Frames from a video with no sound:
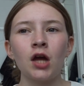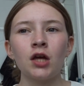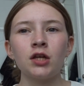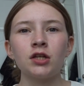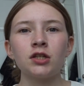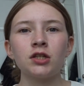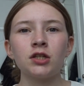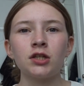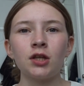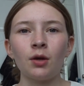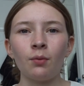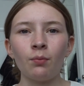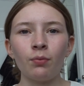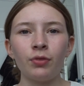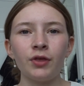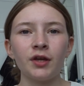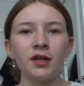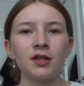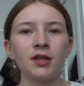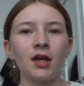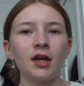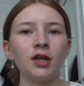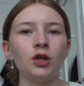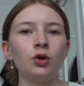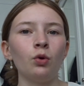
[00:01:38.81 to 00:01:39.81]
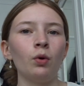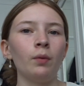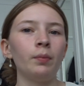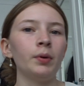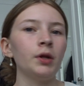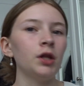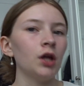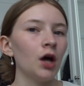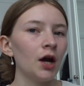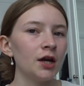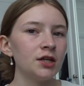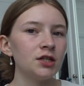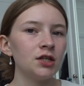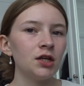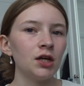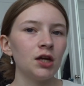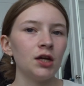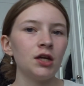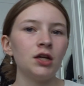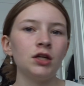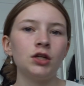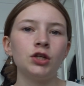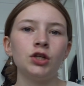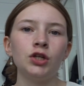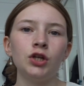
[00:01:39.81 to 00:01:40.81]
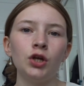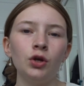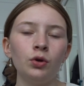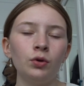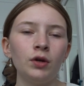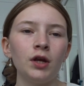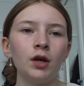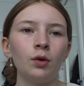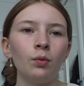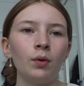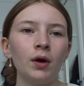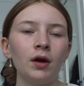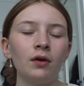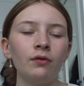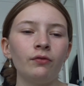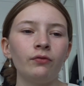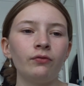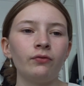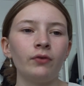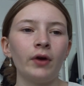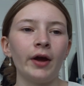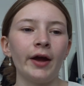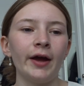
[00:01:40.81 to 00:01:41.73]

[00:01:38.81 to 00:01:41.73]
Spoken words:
something that you apply to each uni with